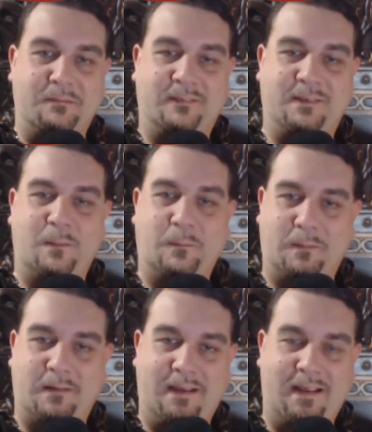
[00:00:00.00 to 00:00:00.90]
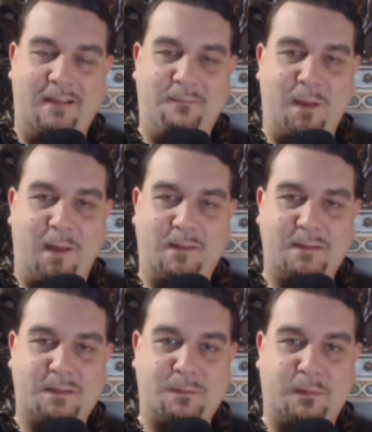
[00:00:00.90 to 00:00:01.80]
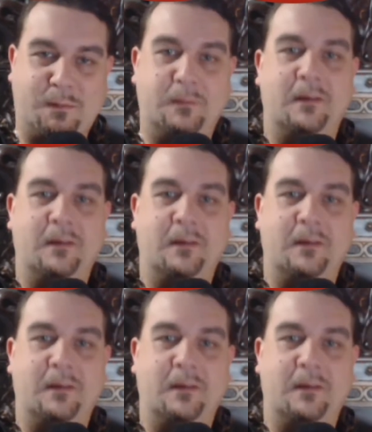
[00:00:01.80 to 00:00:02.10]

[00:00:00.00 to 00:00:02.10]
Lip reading: Don't worry, I've thought this through.